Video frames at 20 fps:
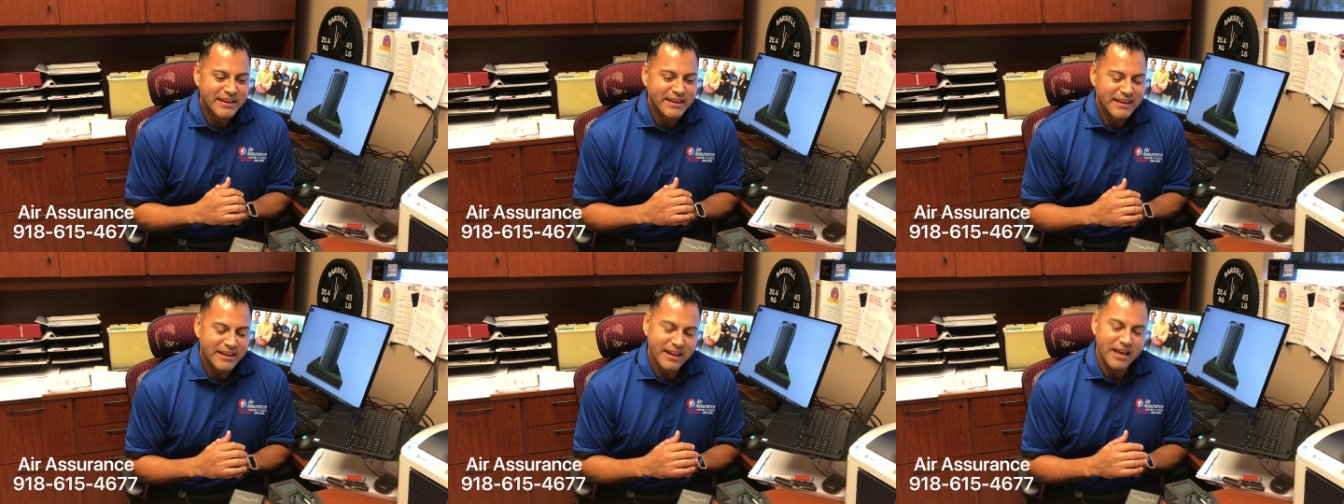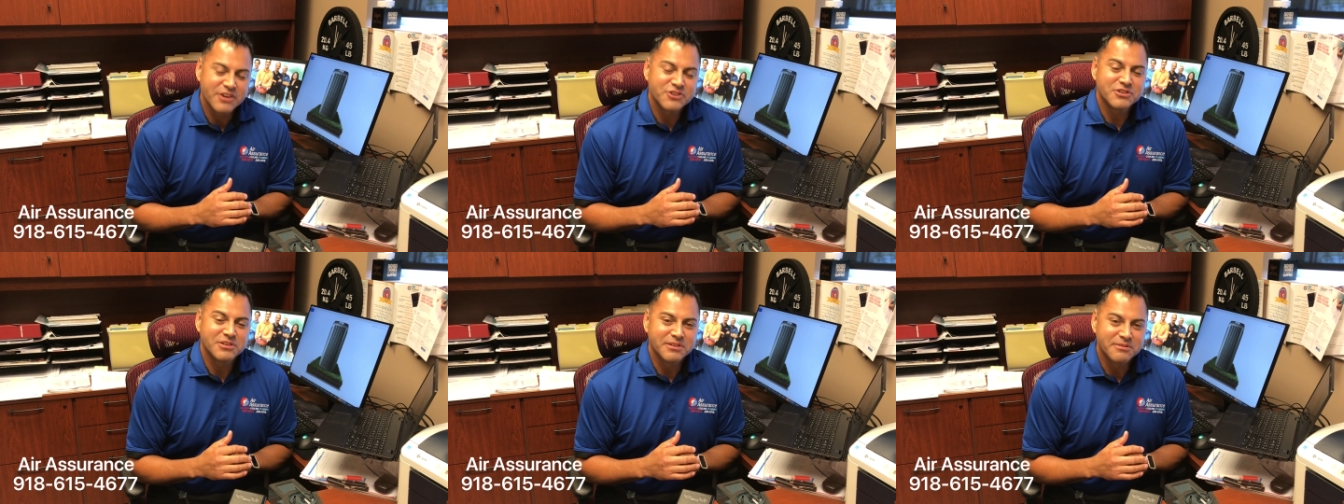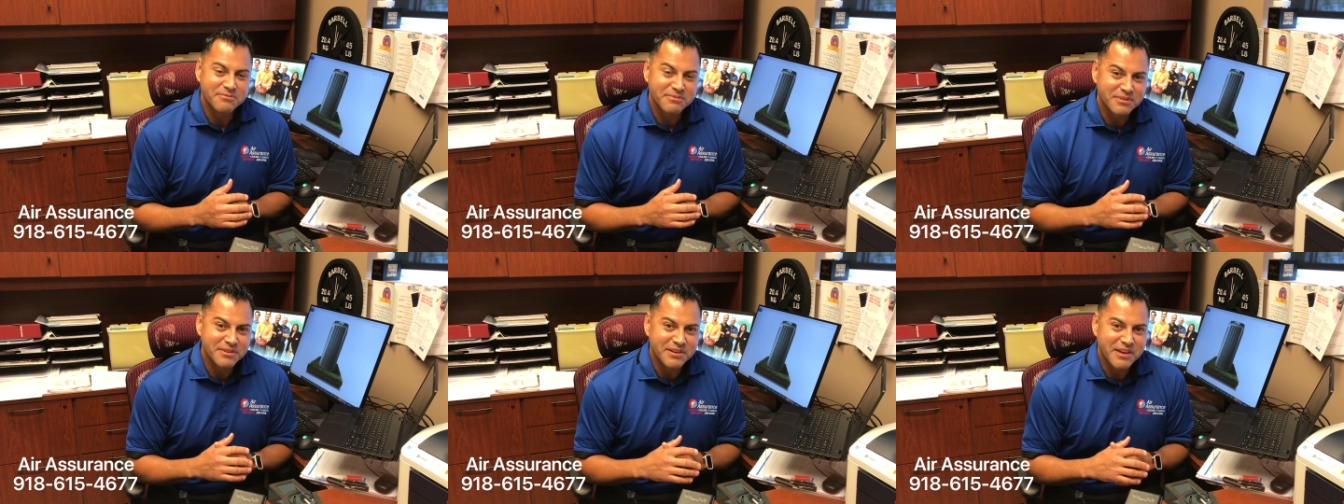it actually
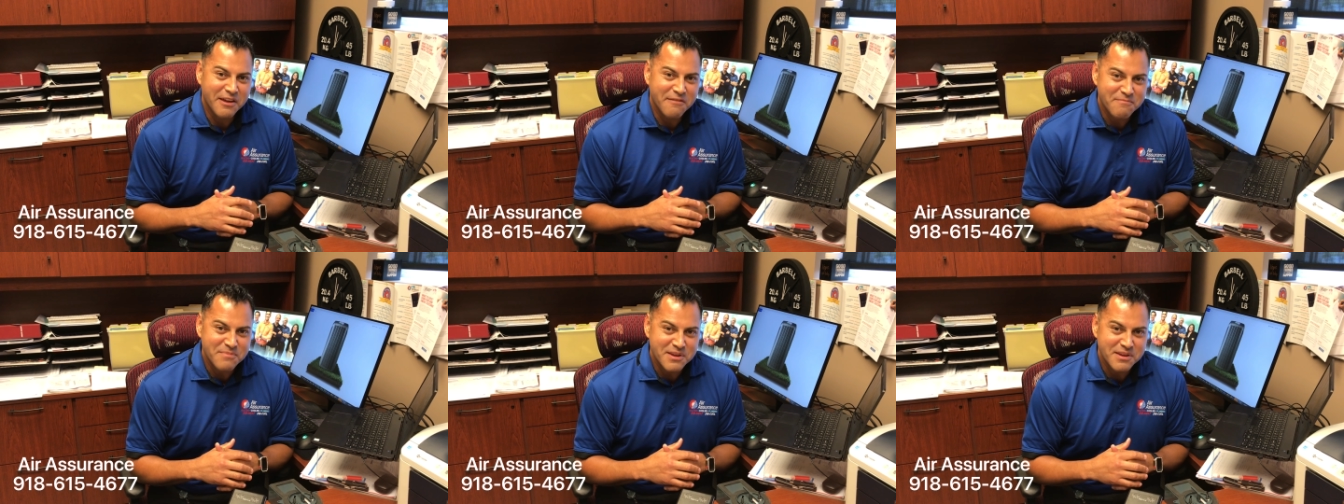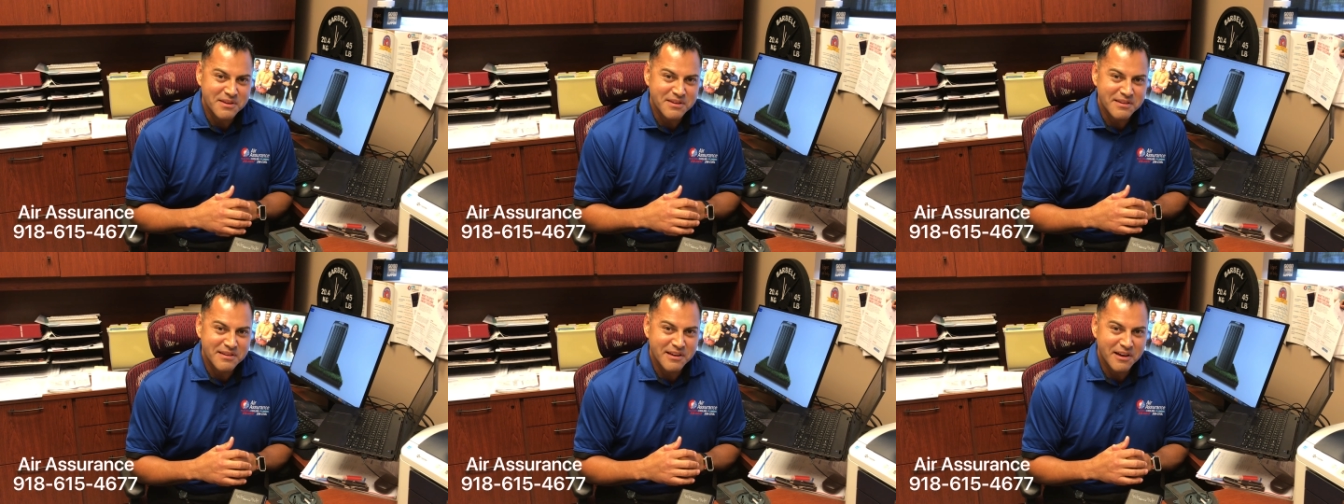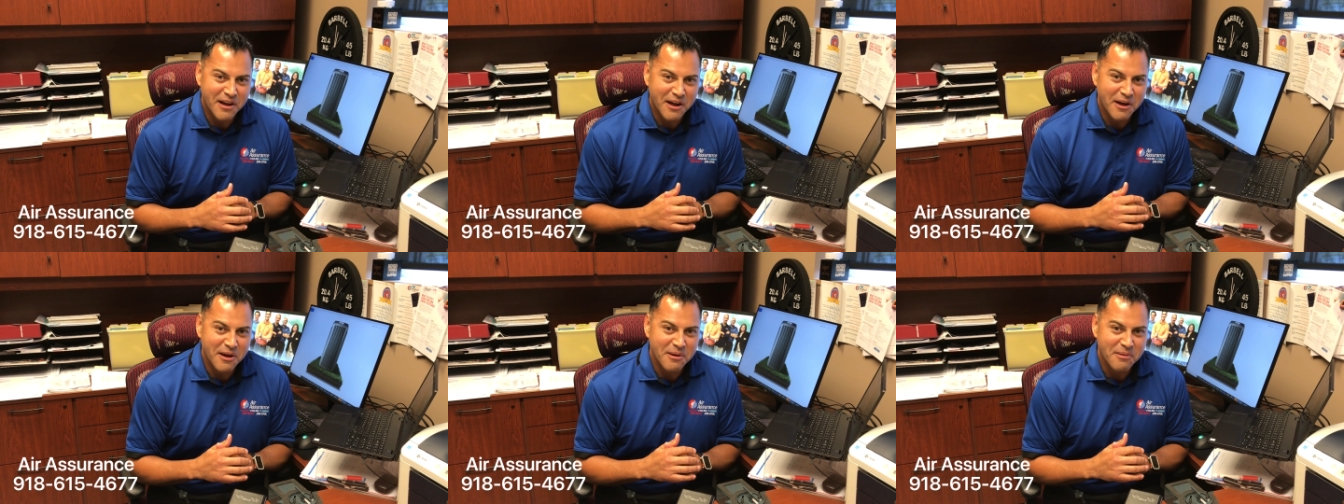really gave me
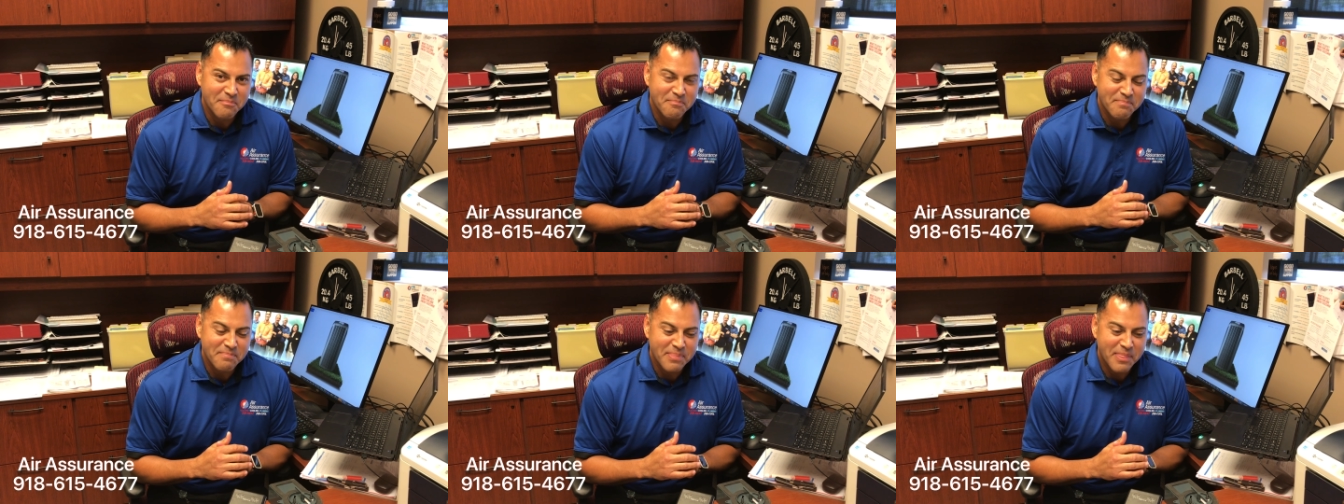uh,